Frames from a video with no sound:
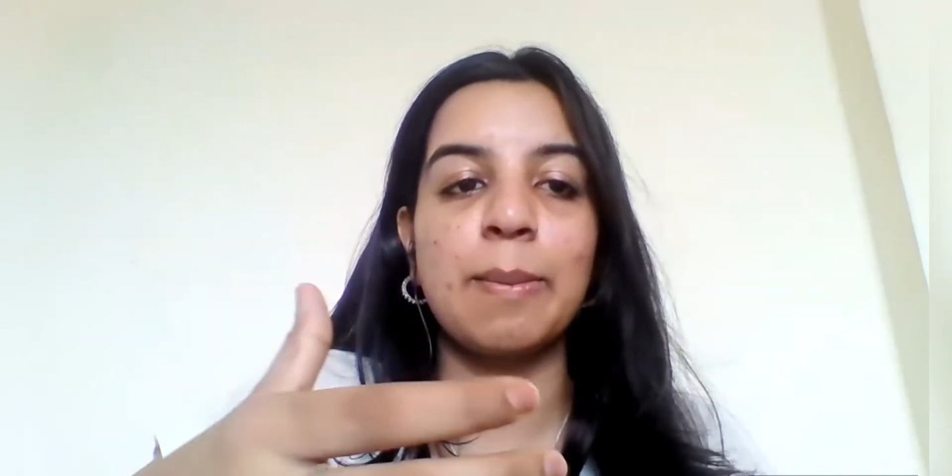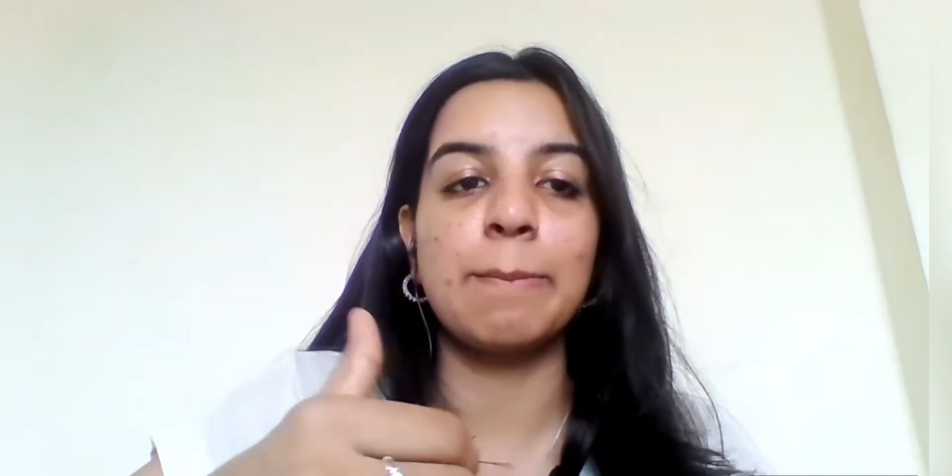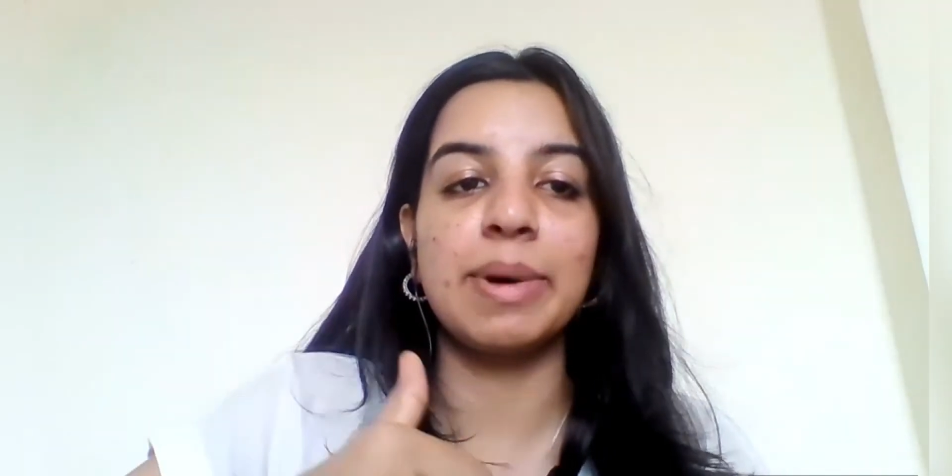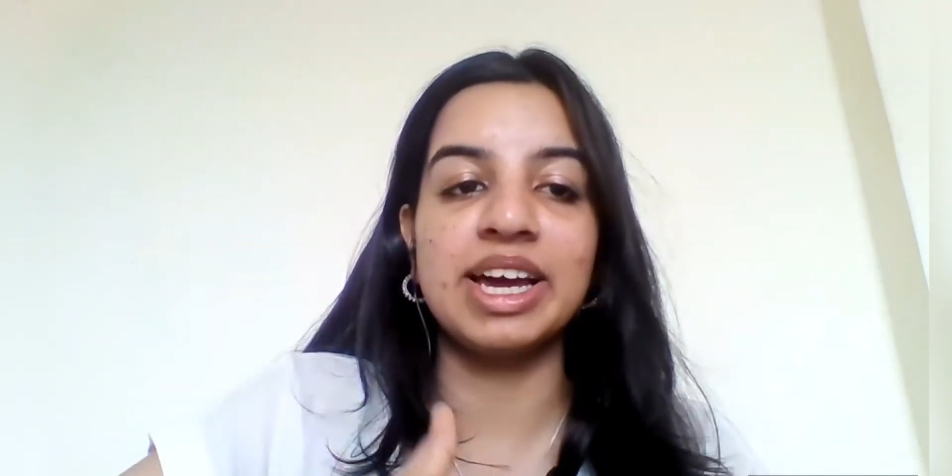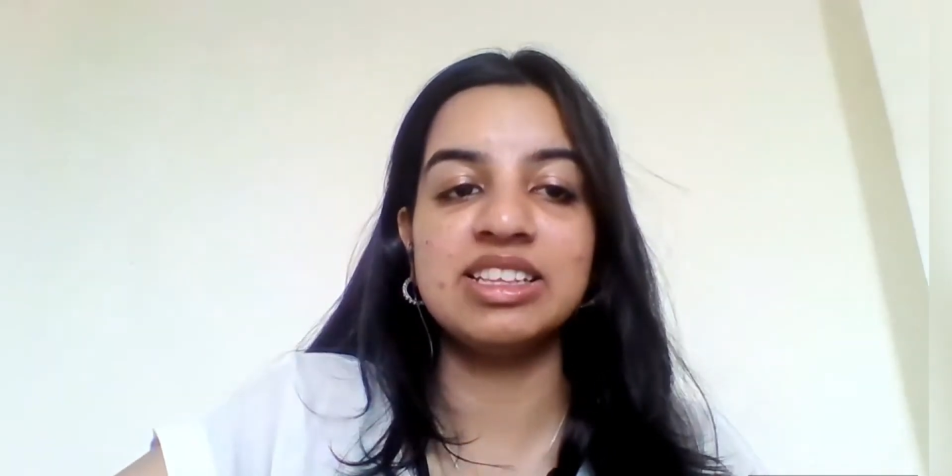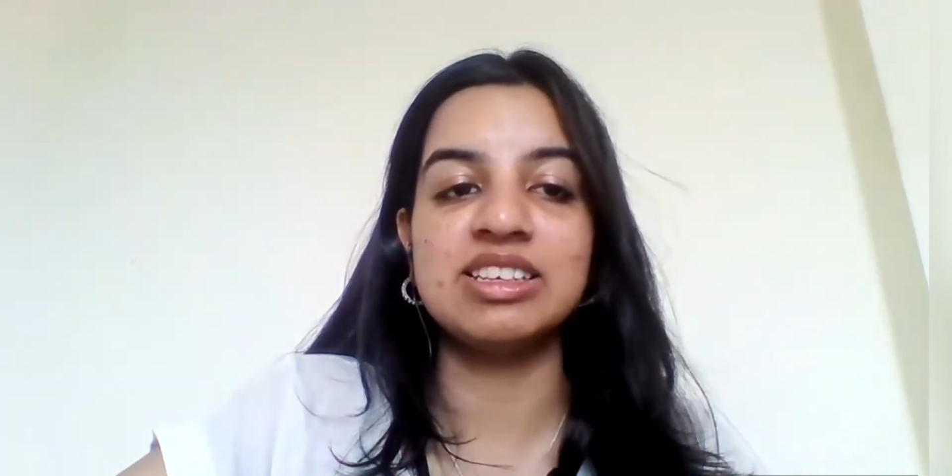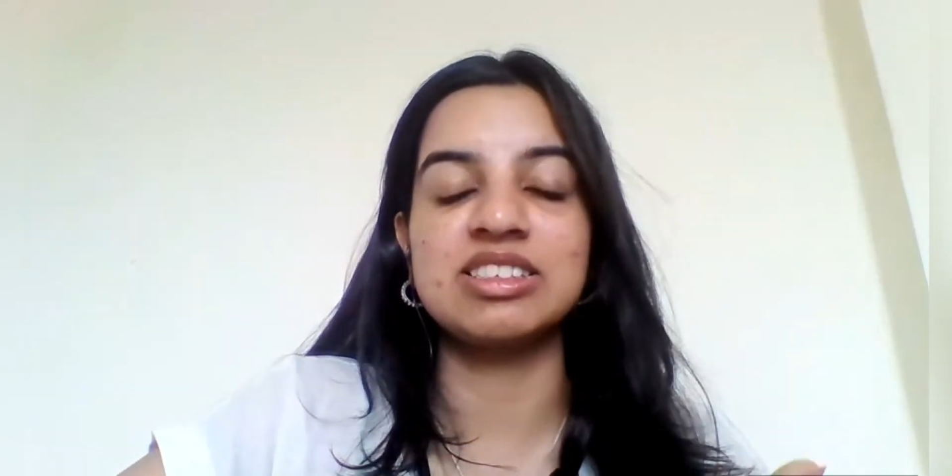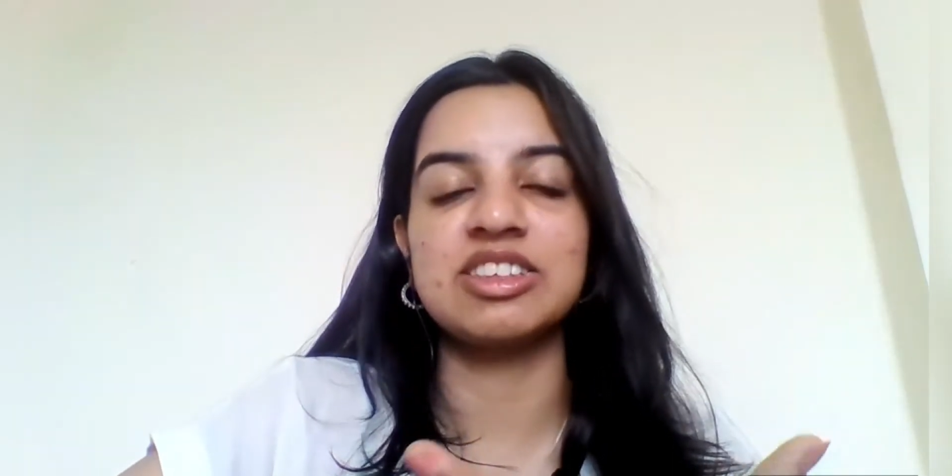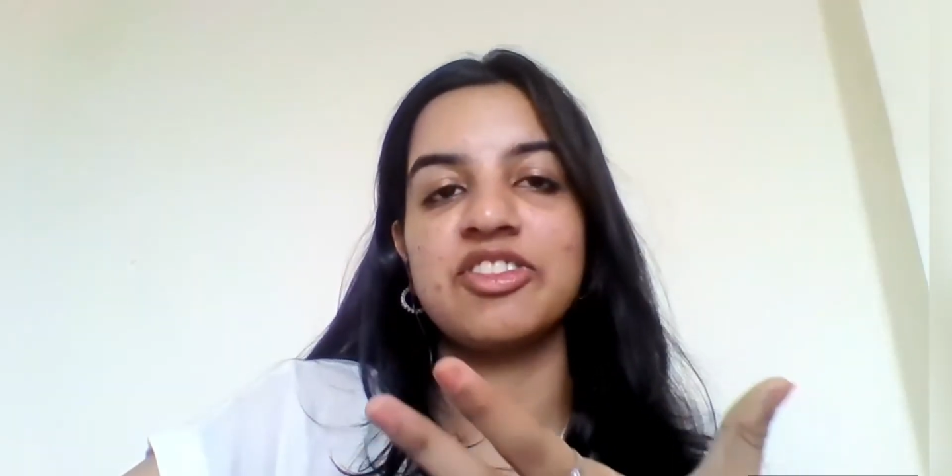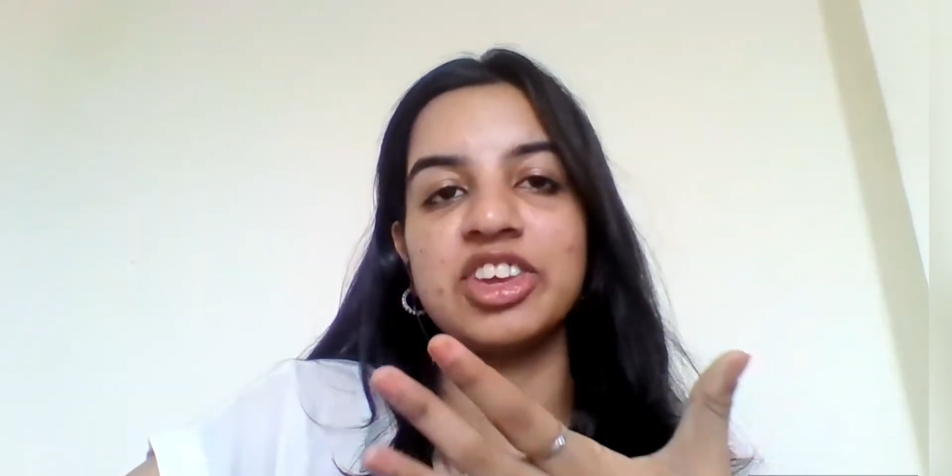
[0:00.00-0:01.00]
By
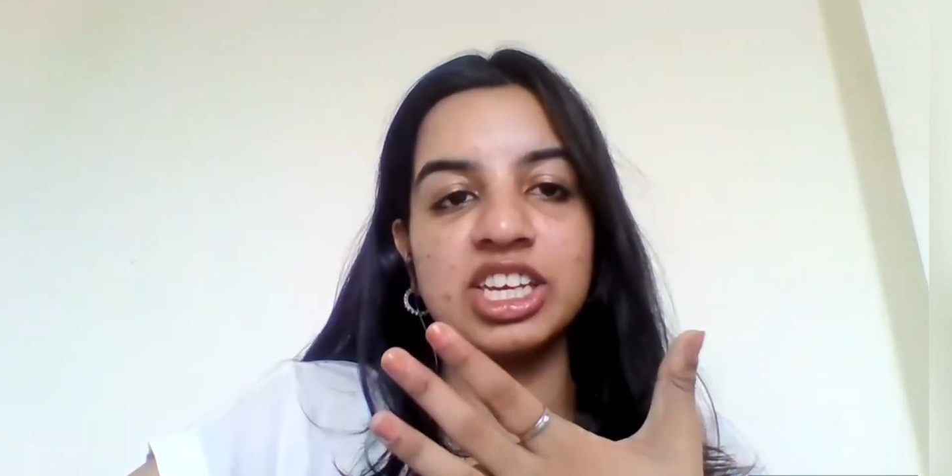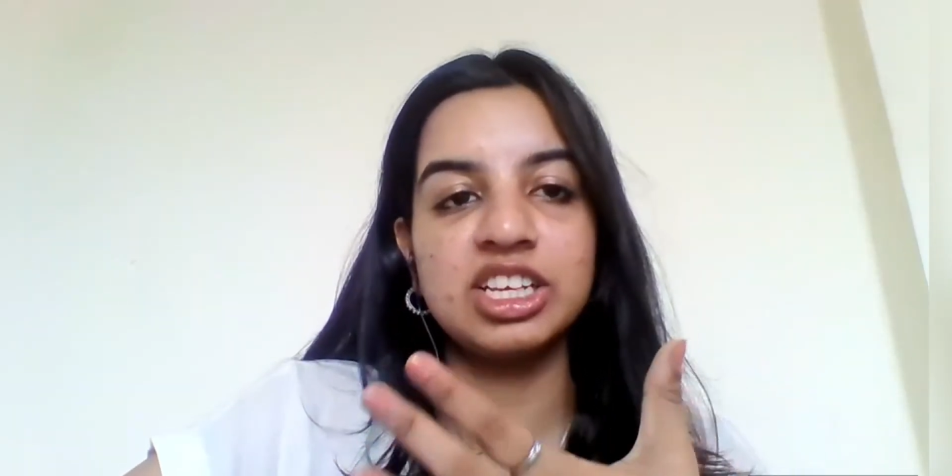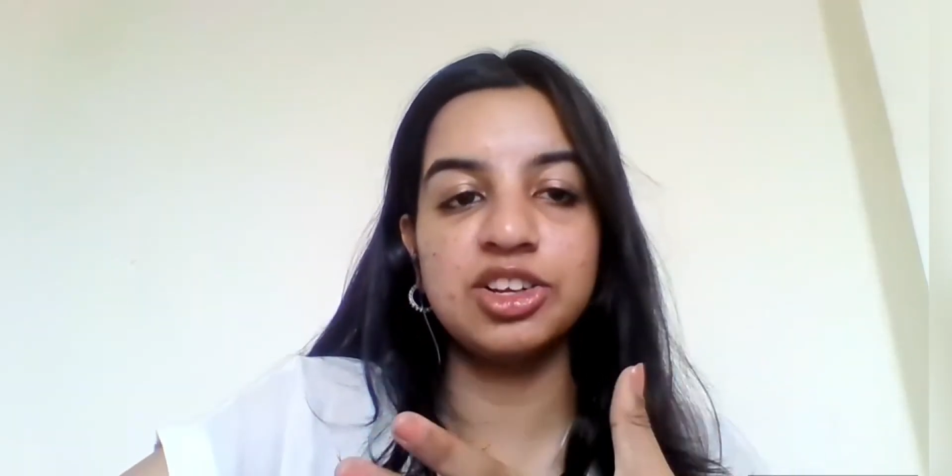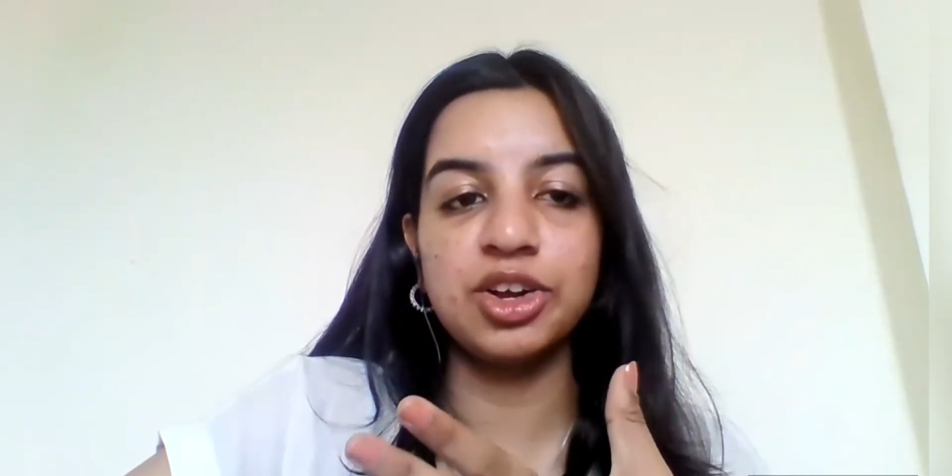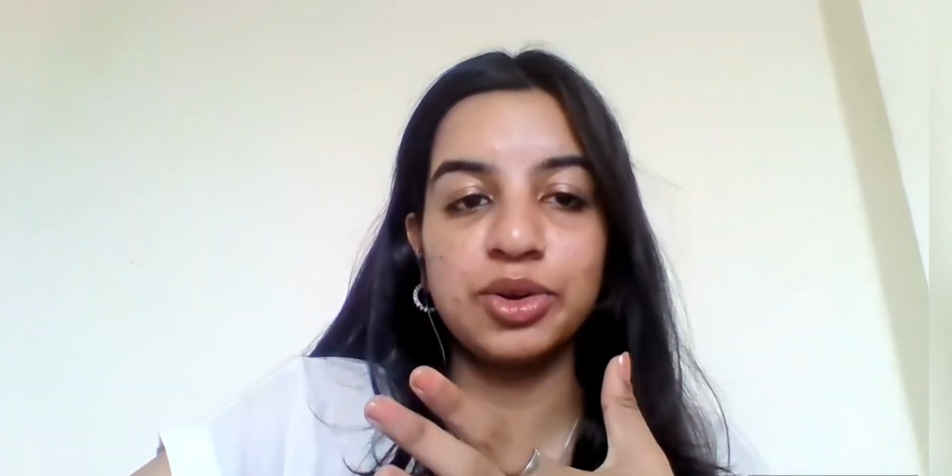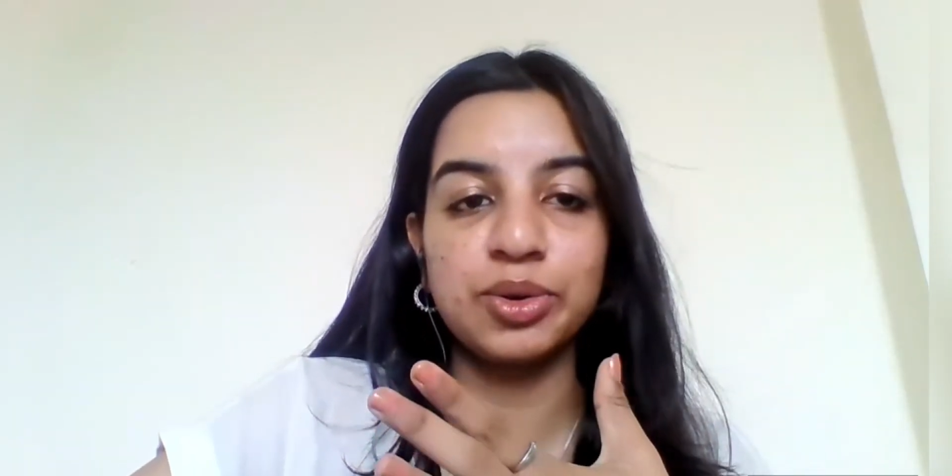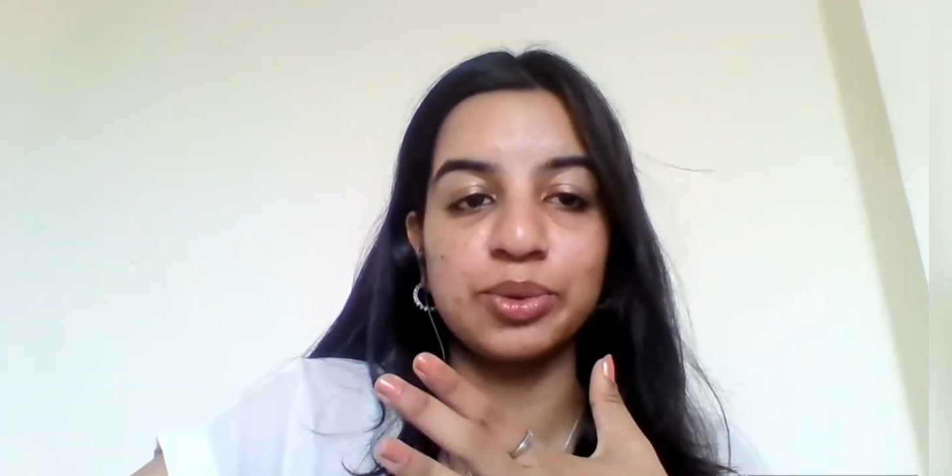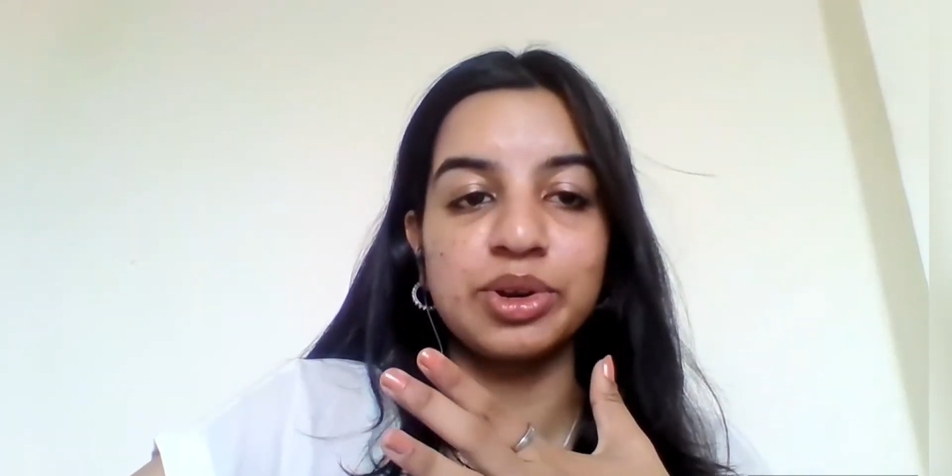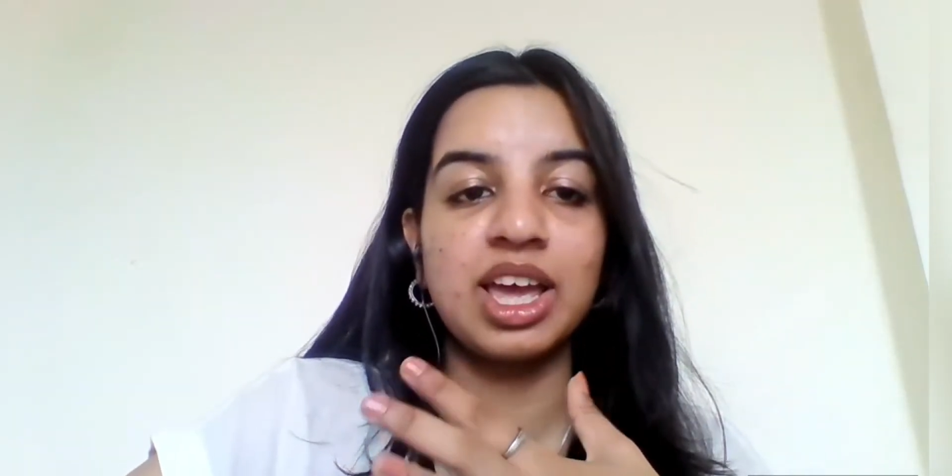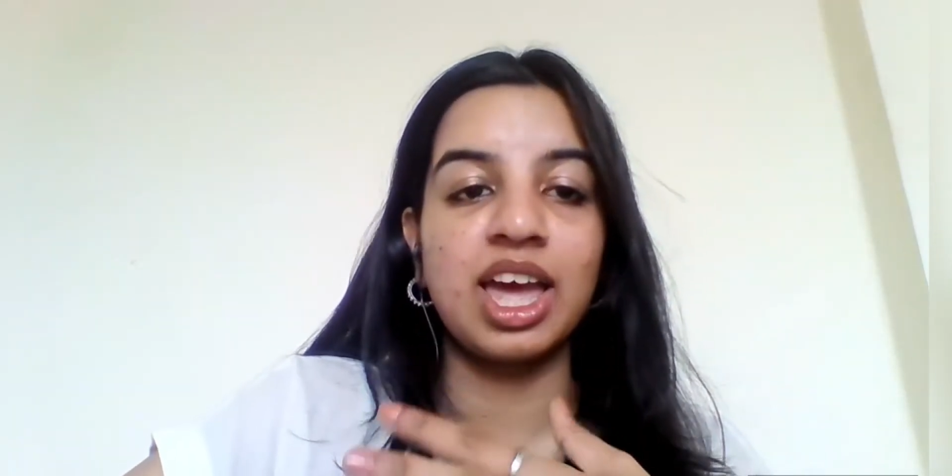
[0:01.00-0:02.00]
this, we can conclude